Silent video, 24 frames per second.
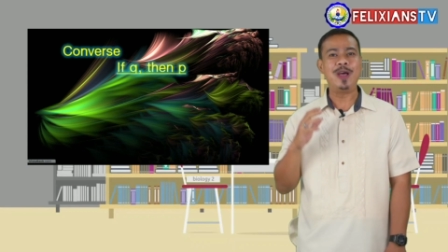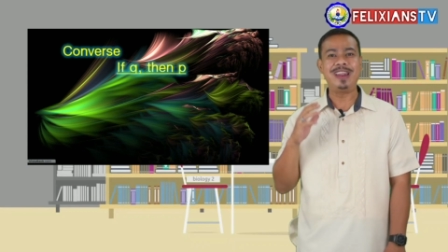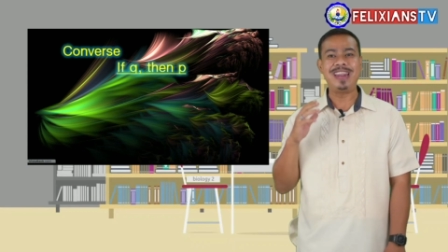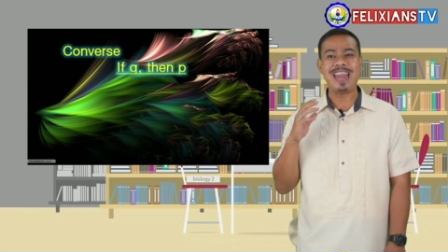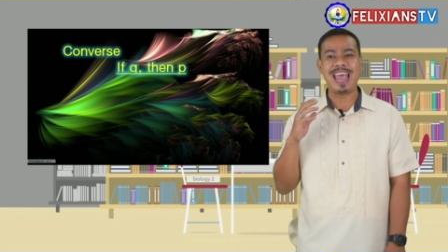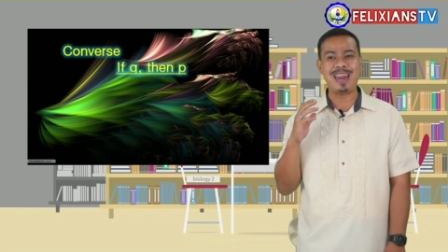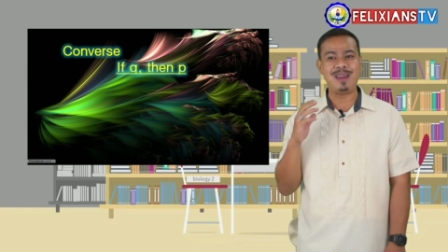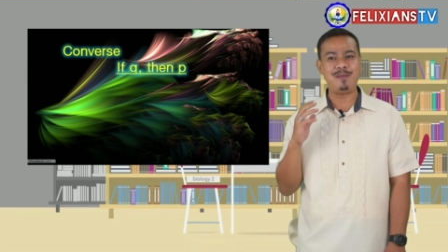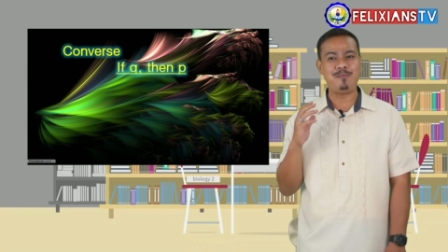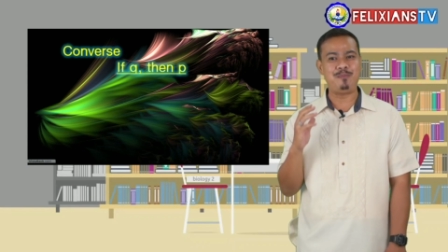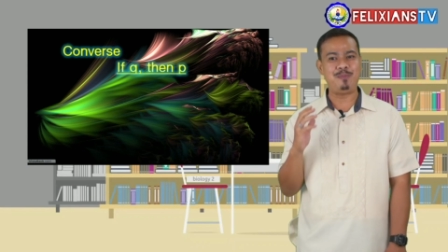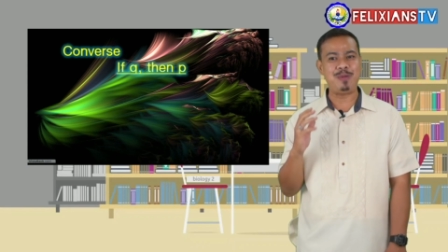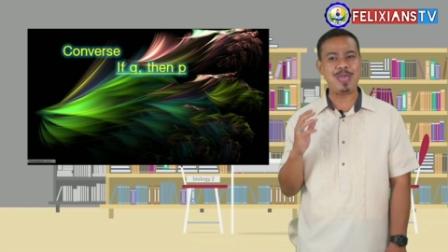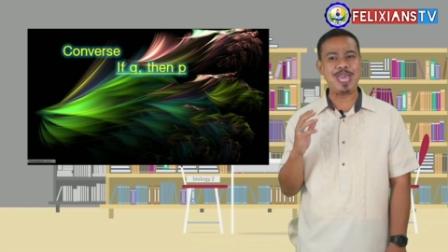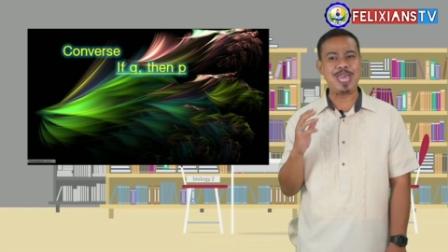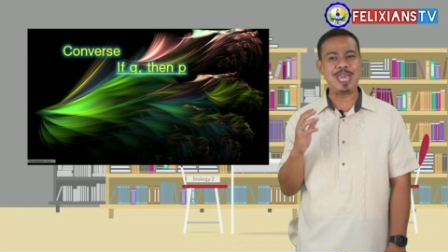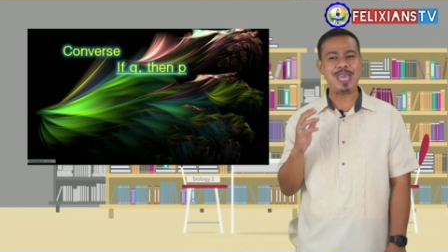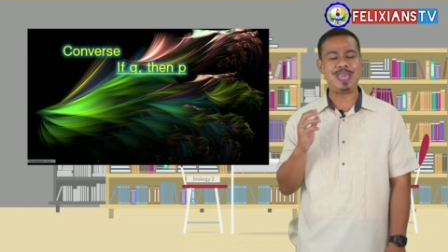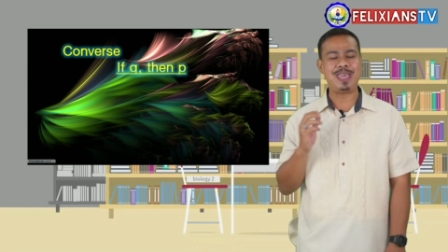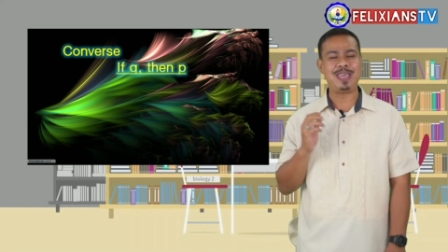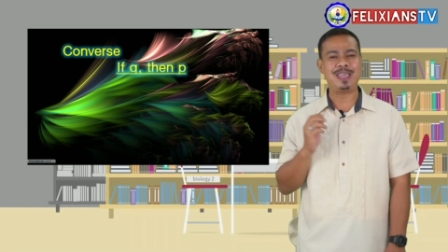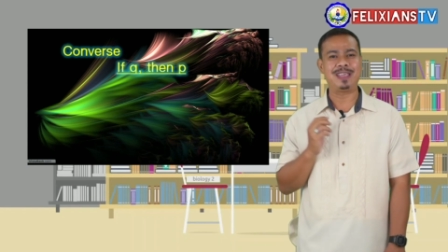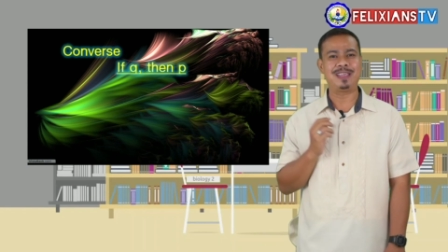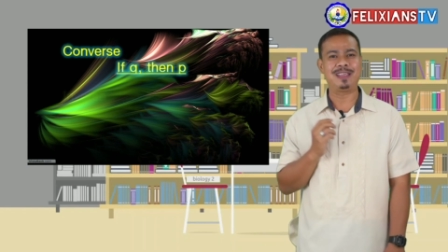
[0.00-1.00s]
then
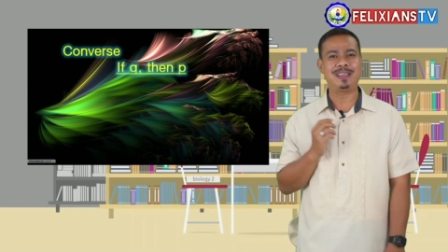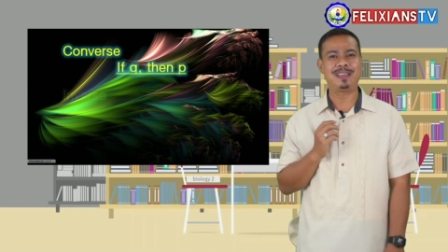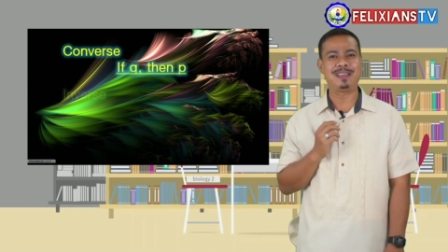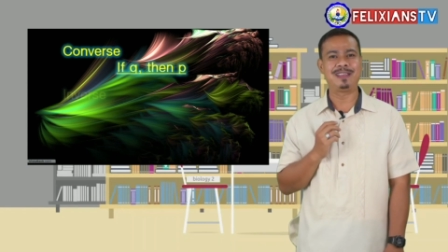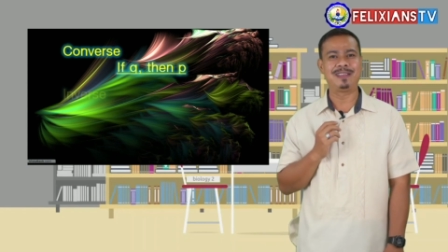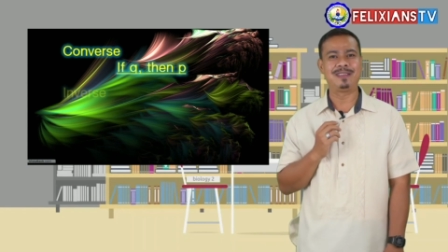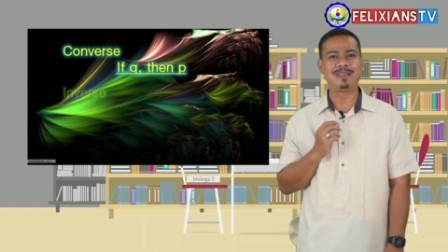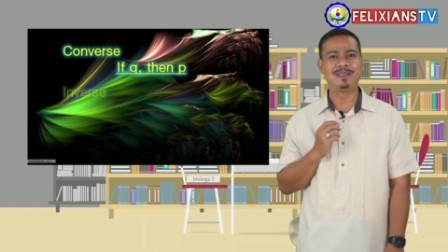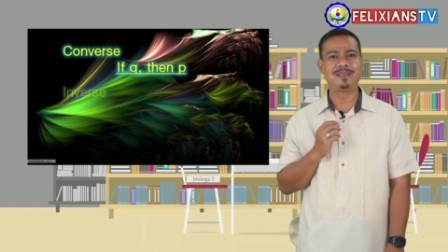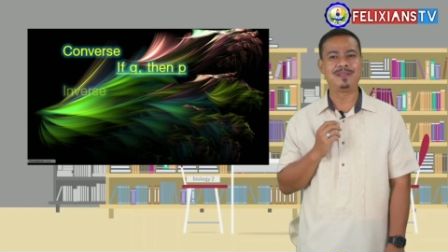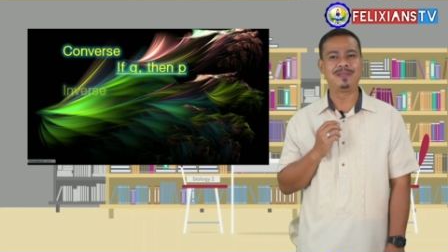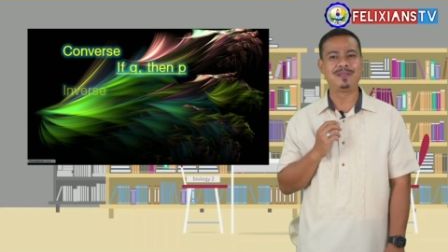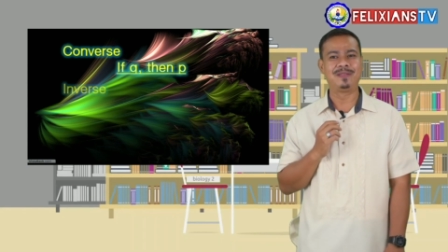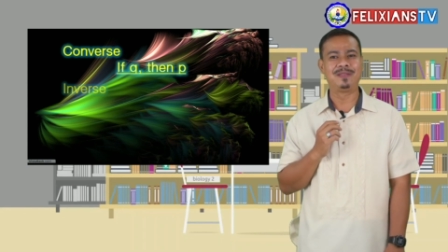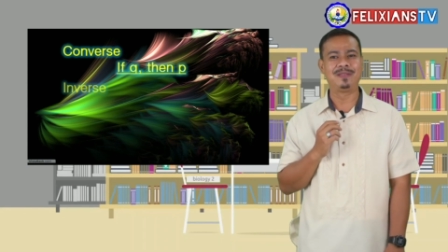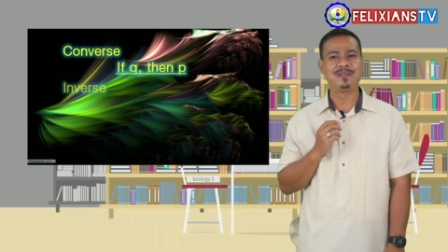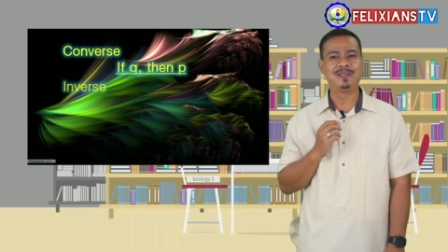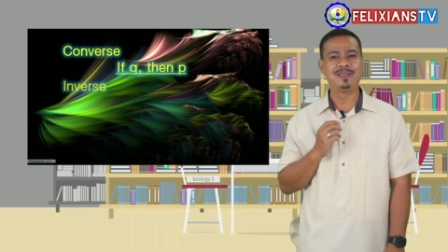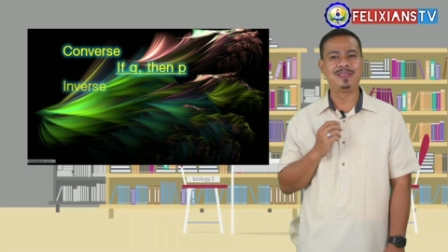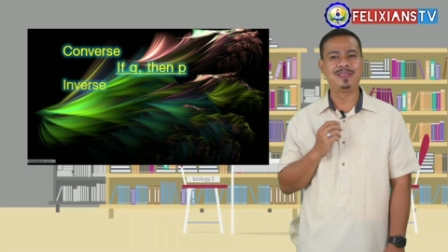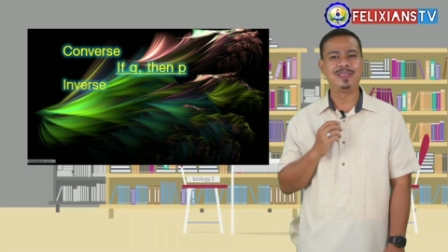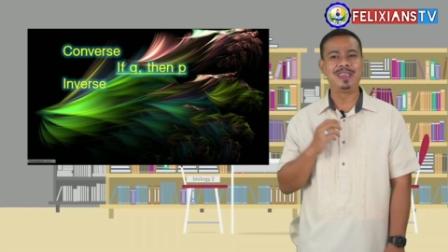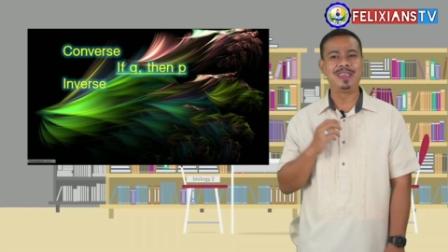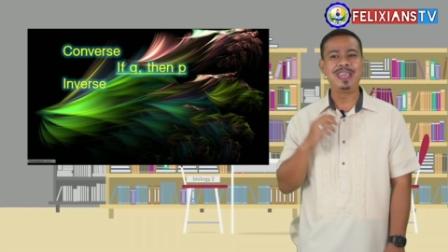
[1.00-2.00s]
P
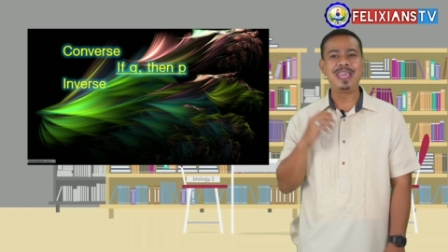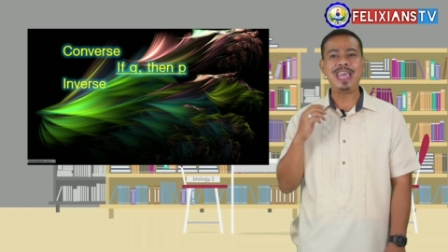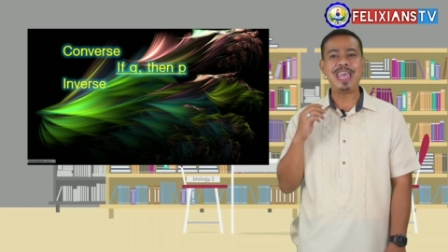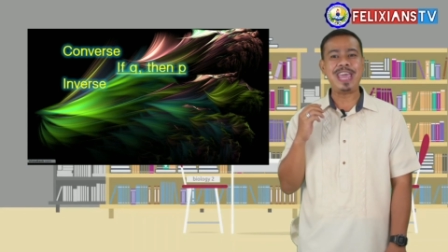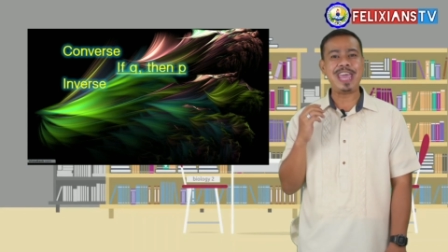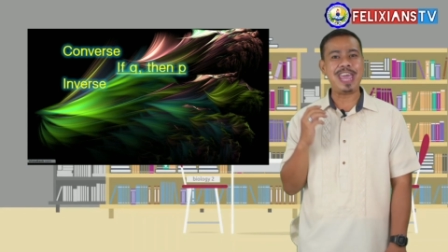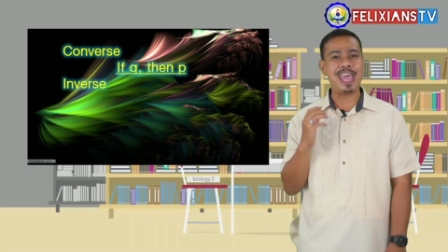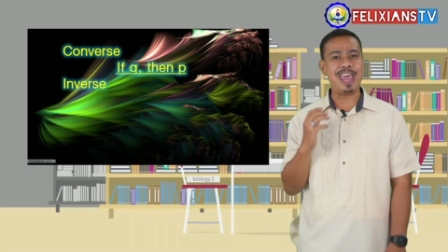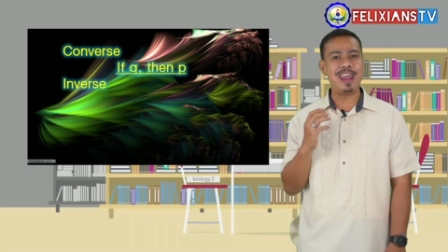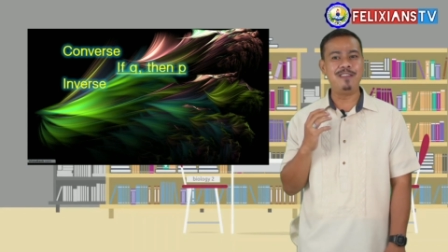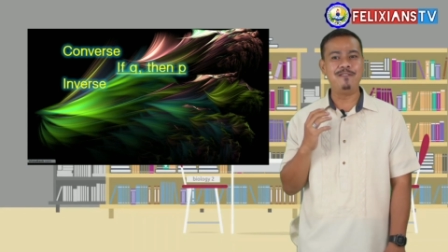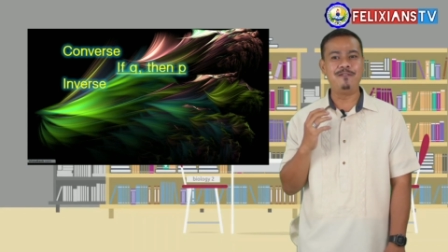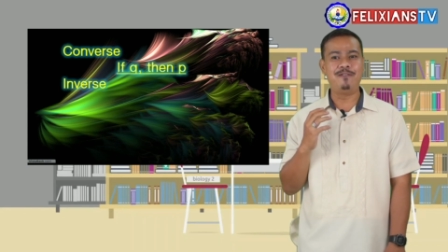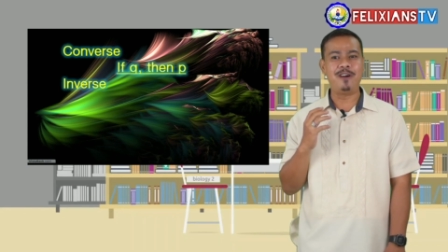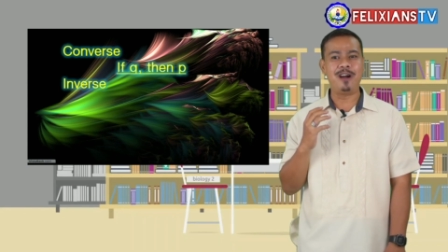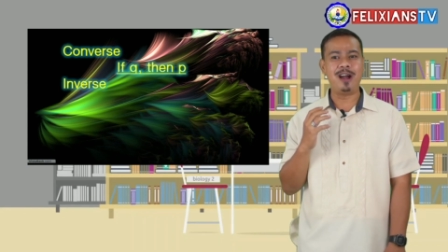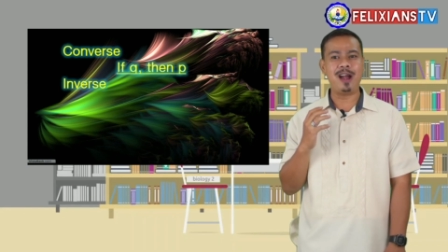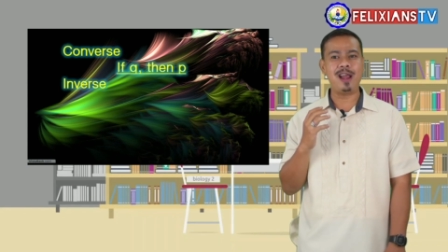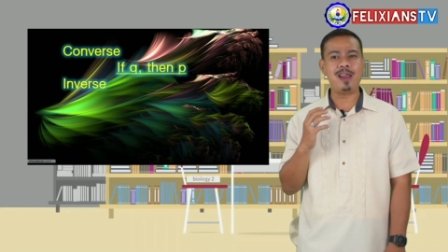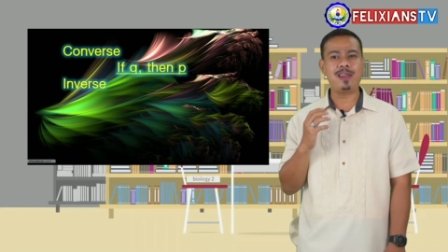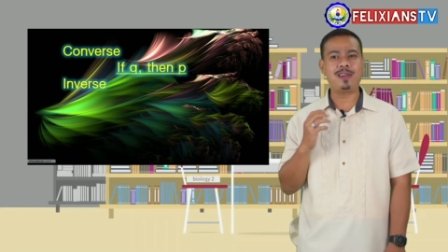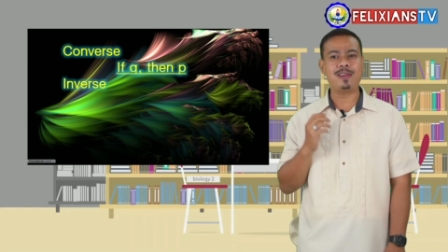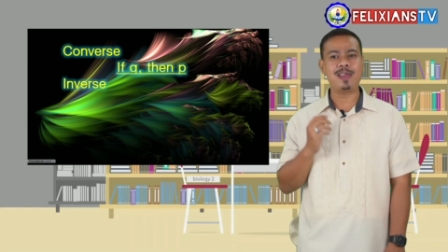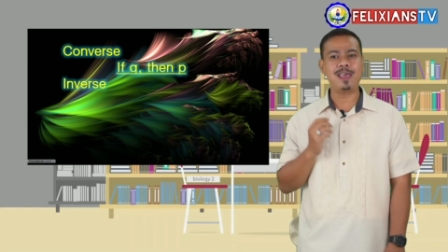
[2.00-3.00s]

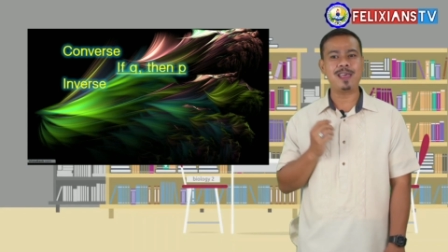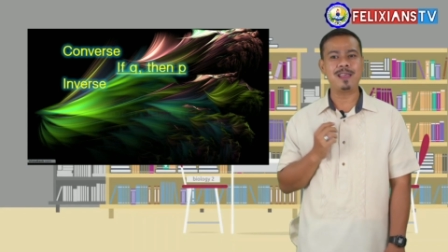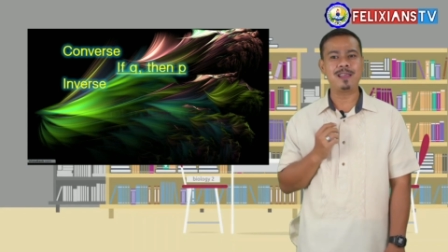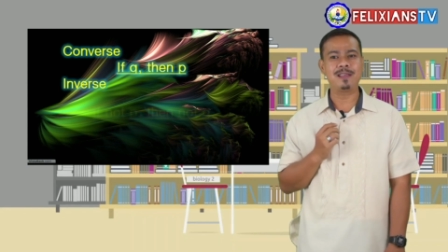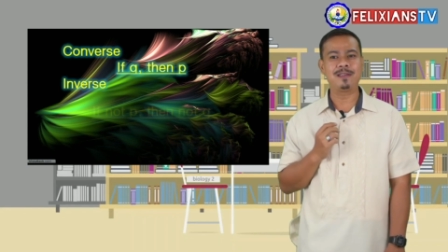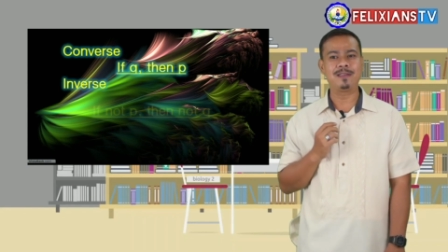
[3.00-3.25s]
inverse?